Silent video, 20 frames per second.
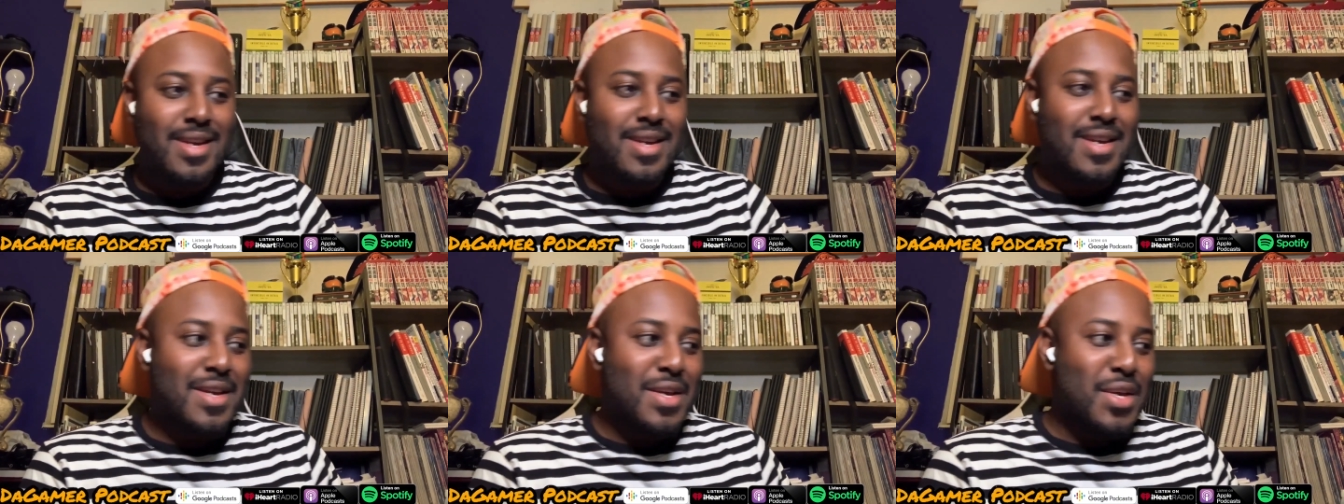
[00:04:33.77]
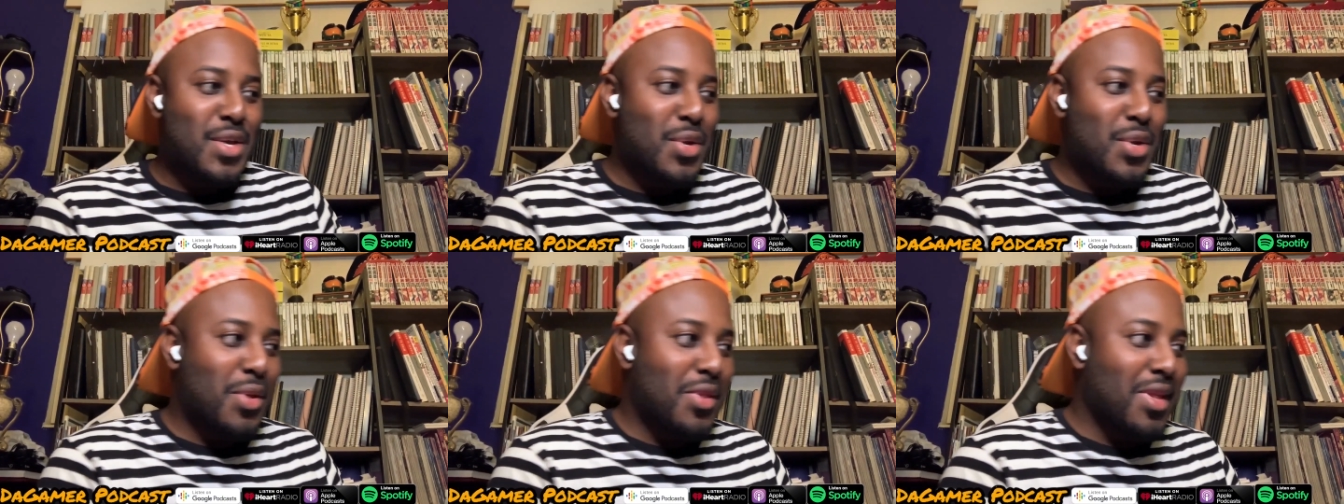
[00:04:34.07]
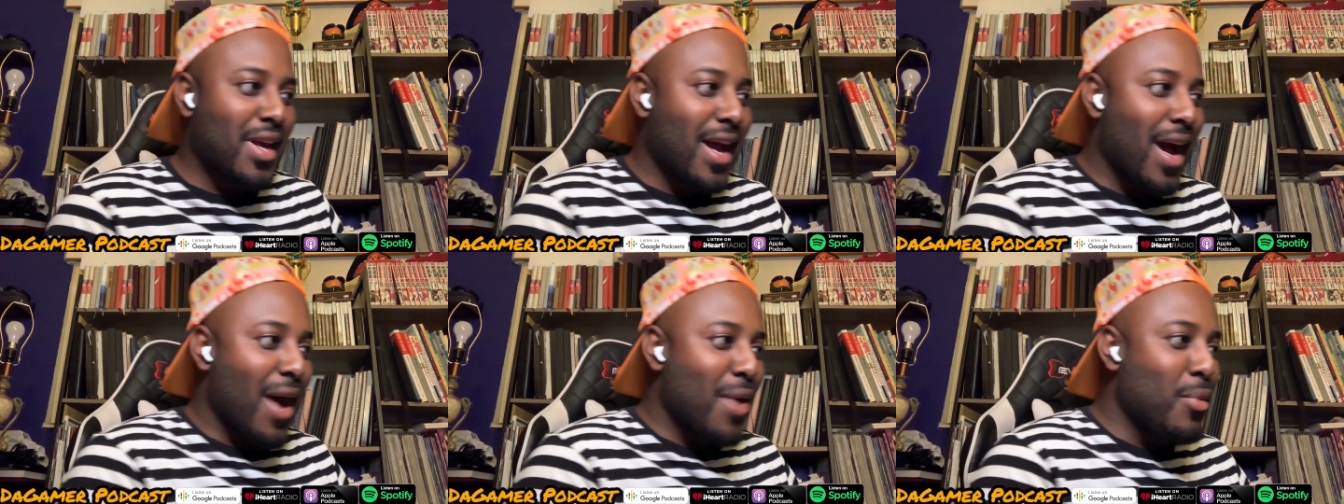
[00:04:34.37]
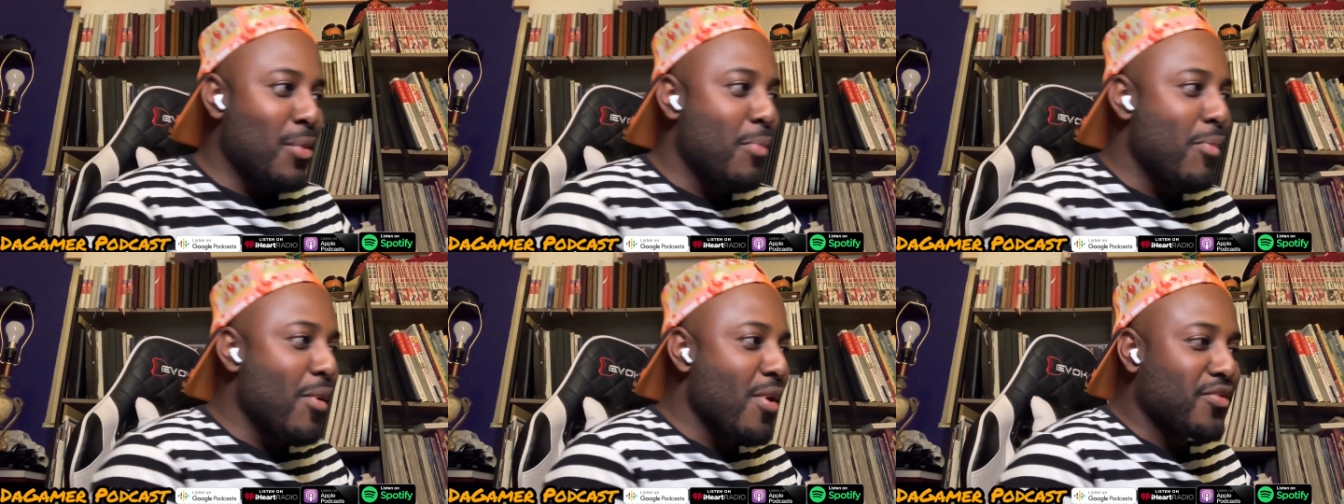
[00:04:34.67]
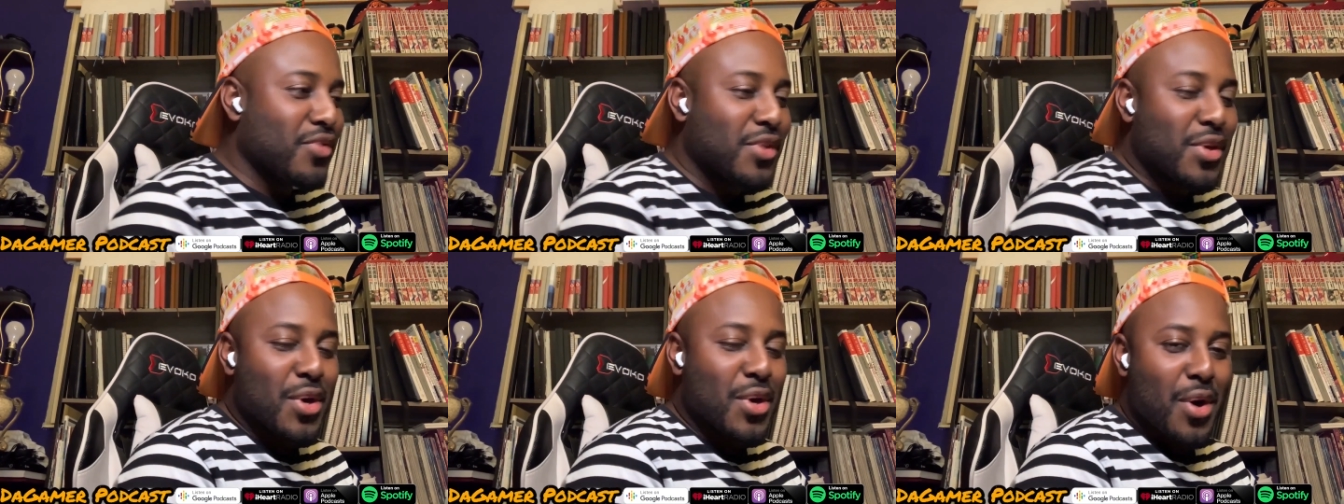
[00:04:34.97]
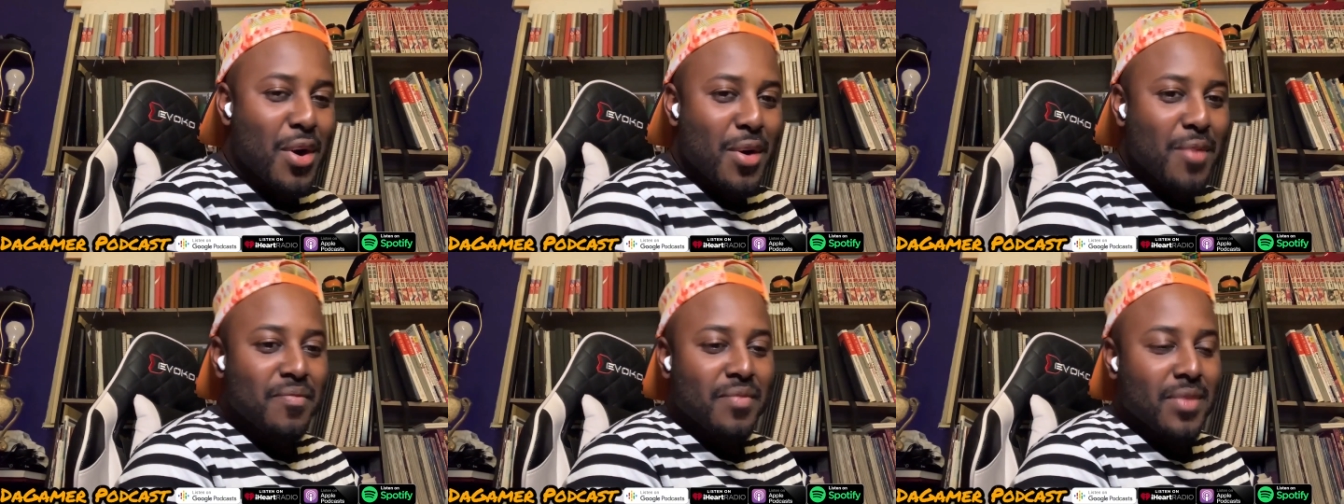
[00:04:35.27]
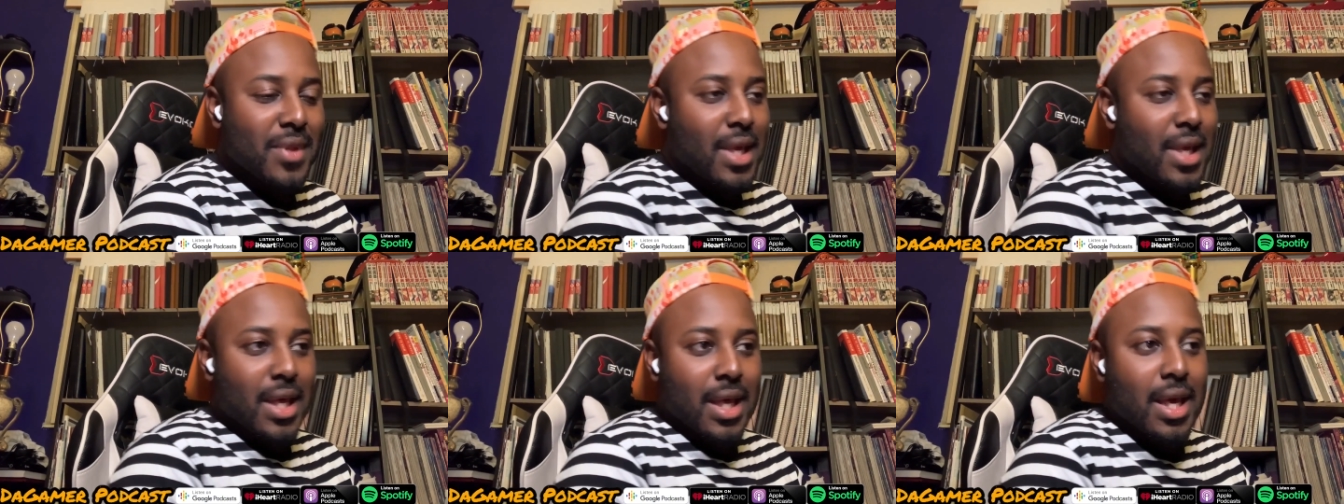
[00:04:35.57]
Mm. You know, the guy who birthed it all.
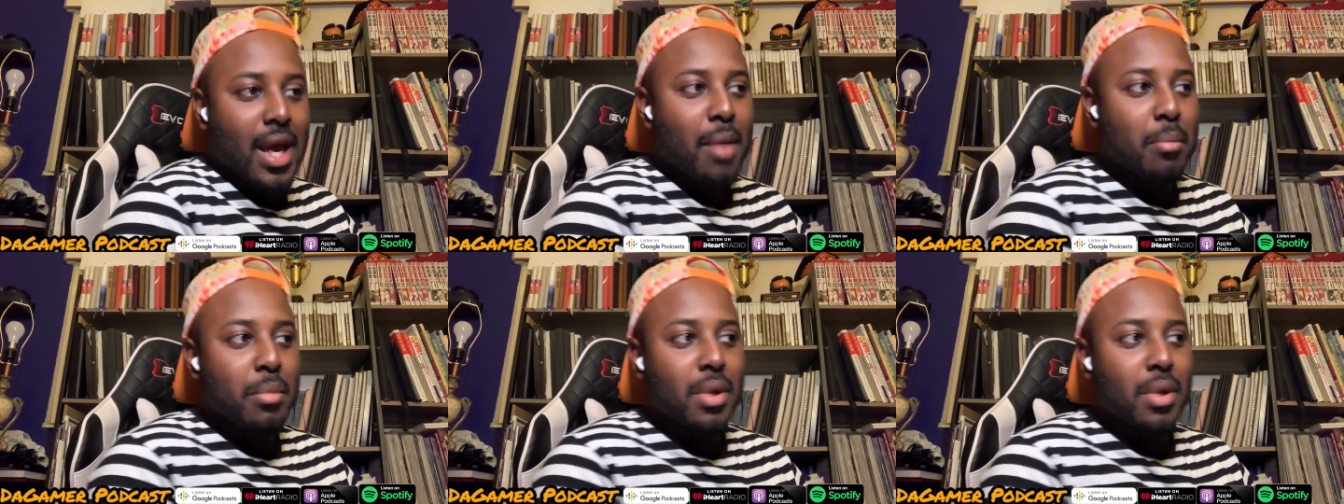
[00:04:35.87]
Yeah,